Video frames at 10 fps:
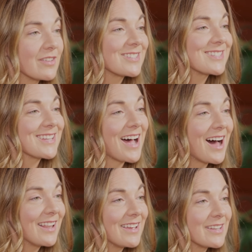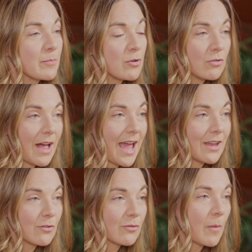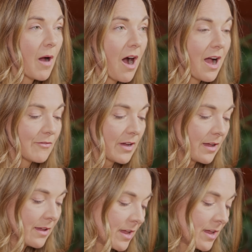the Sarlet pull handle from Iva.